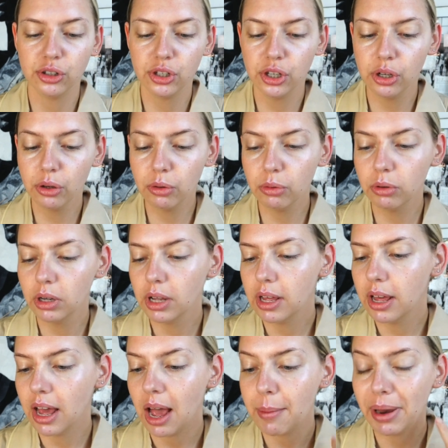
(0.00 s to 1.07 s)
2.
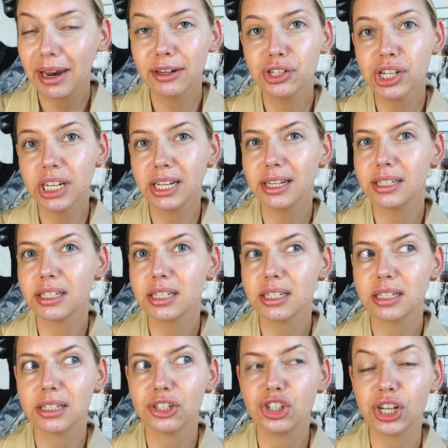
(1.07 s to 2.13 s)
I'm gonna actually
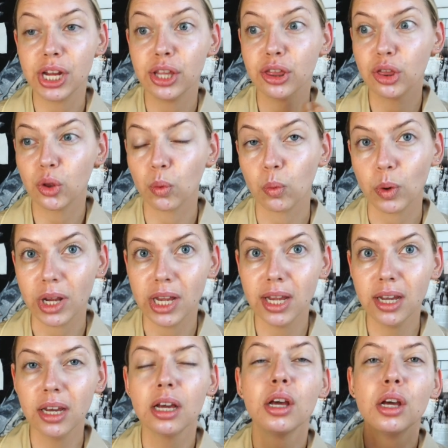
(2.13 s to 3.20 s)
get shade
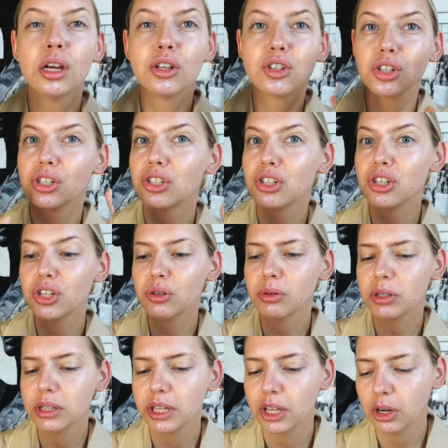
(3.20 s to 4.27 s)
3 just to do
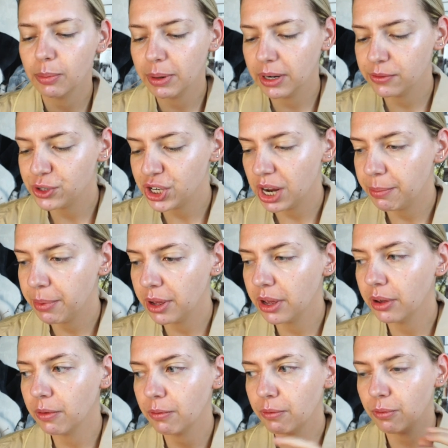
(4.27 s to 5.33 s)
a little bit of
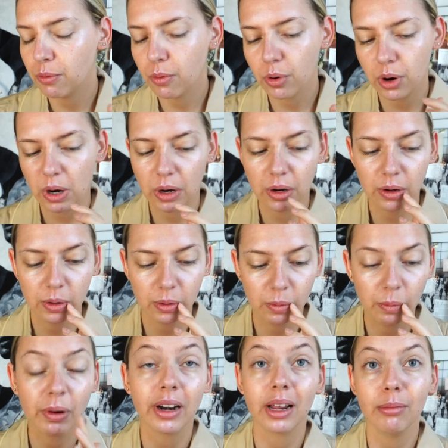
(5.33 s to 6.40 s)
shaping for
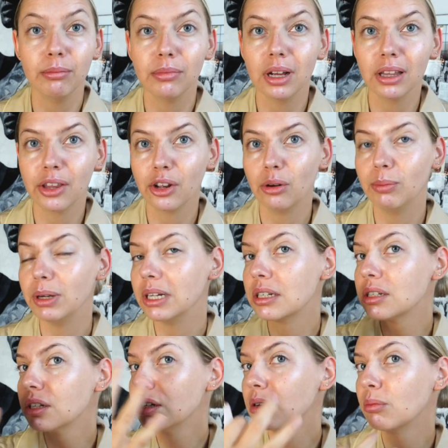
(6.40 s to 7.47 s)
when I'm a little
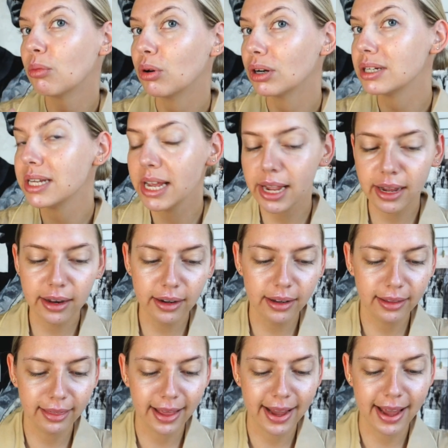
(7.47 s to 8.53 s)
bit more
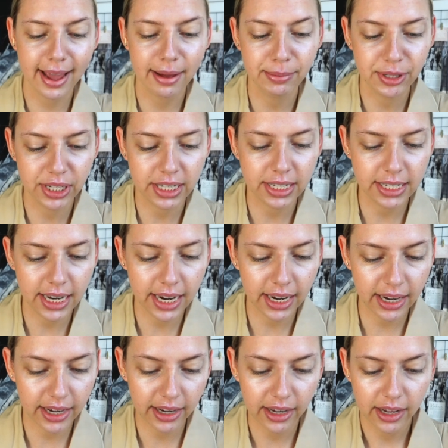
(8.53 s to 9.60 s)
tan like I am
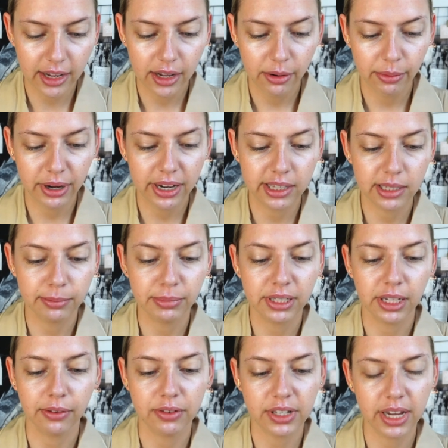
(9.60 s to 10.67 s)
today. We did some
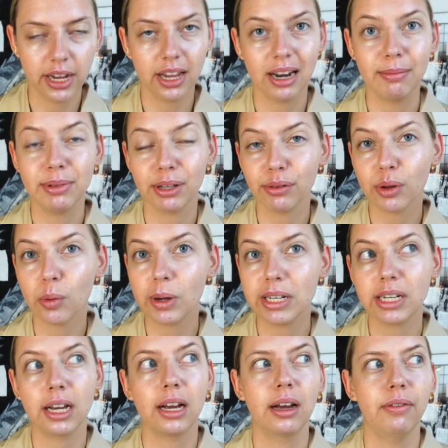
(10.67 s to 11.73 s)
self-tan. I'm definitely going
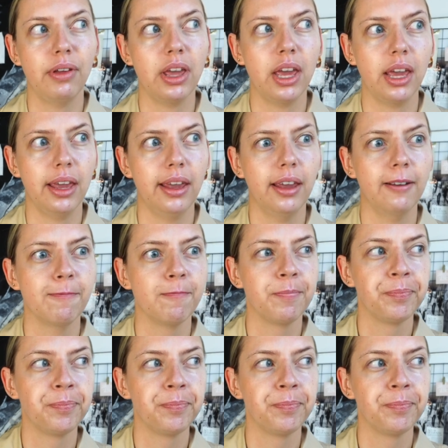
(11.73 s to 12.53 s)
to have a